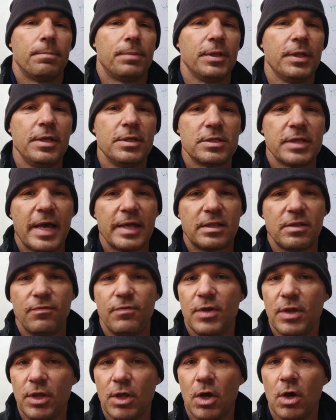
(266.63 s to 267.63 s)
Please like the
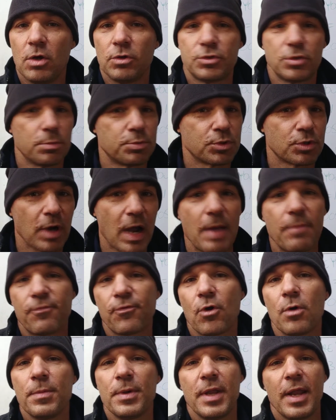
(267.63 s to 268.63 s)
video, subscribe
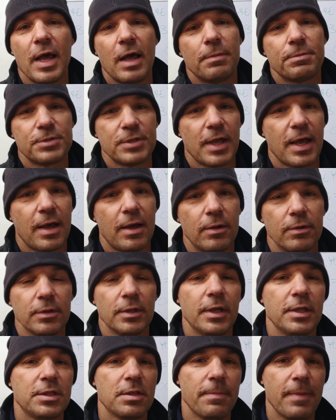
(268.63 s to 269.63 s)
for me, it helps out.
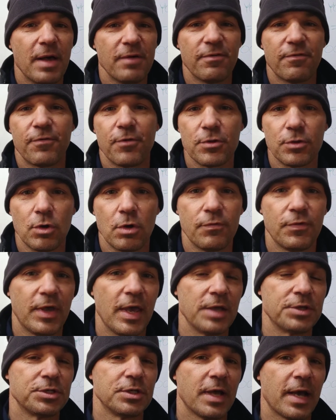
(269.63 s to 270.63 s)
Hit the bell for further
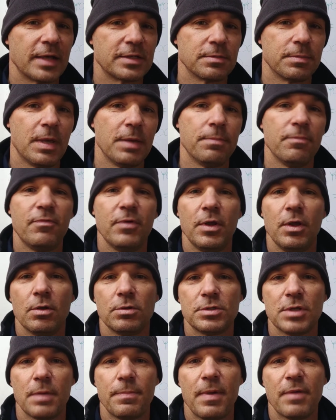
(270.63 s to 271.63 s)
notification, guys. I'm keeping
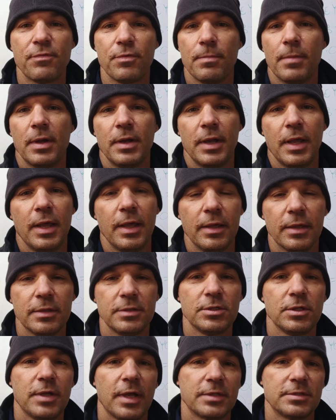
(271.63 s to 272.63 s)
videos up every Monday.
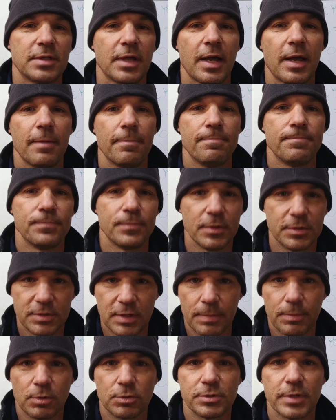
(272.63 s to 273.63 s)
Until next time, this
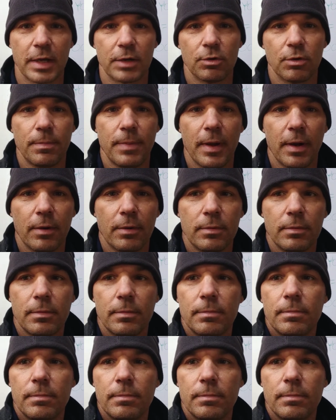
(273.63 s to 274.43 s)
is Technical Cycle Repair.